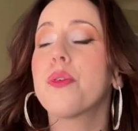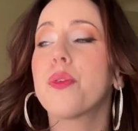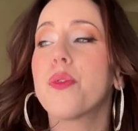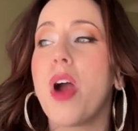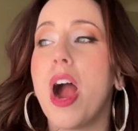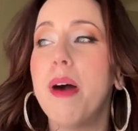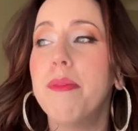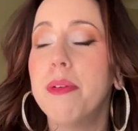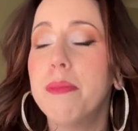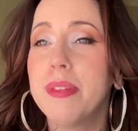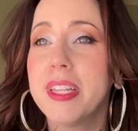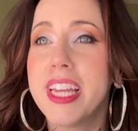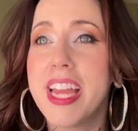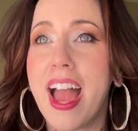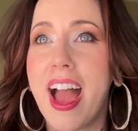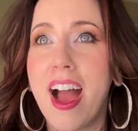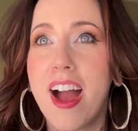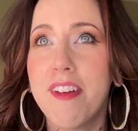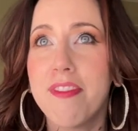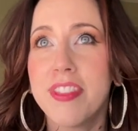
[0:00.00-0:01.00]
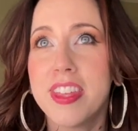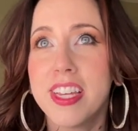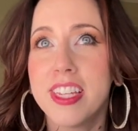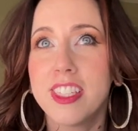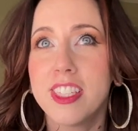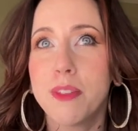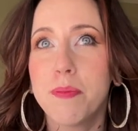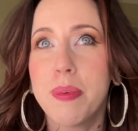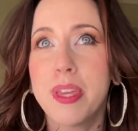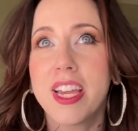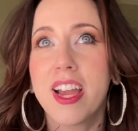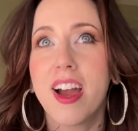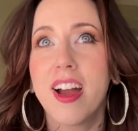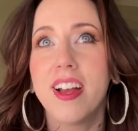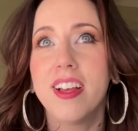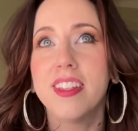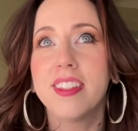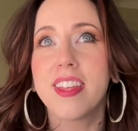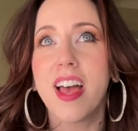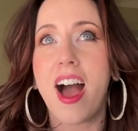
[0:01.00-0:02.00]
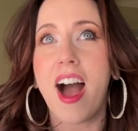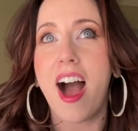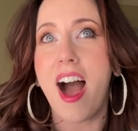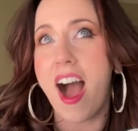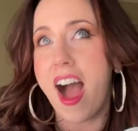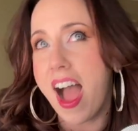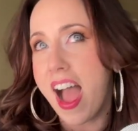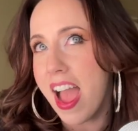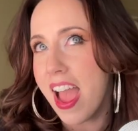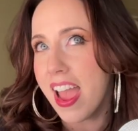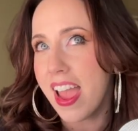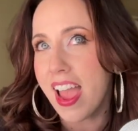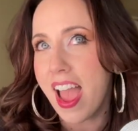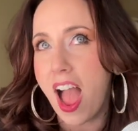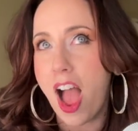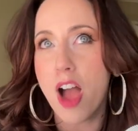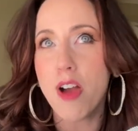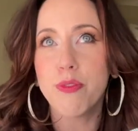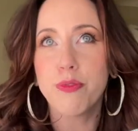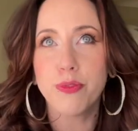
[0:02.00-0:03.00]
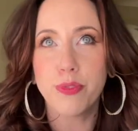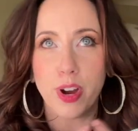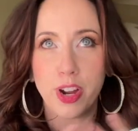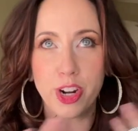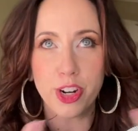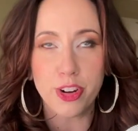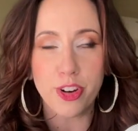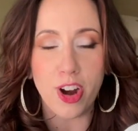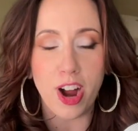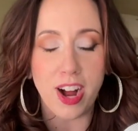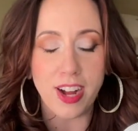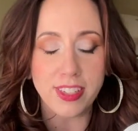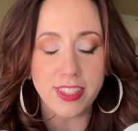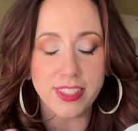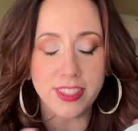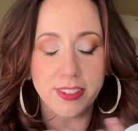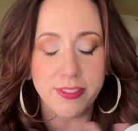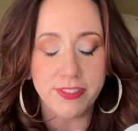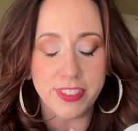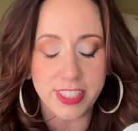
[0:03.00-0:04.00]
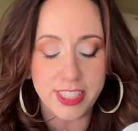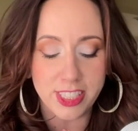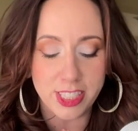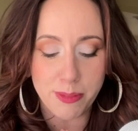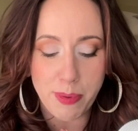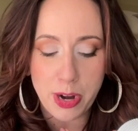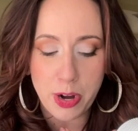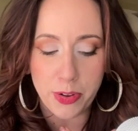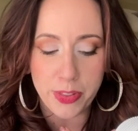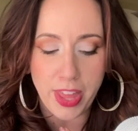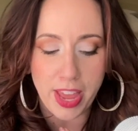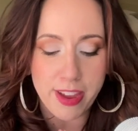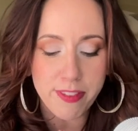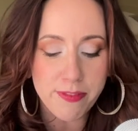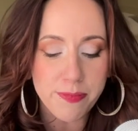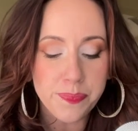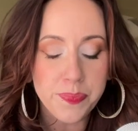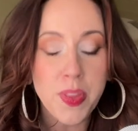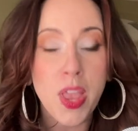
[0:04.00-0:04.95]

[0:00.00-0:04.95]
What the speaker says: probably have this because I have run across some villains in my own life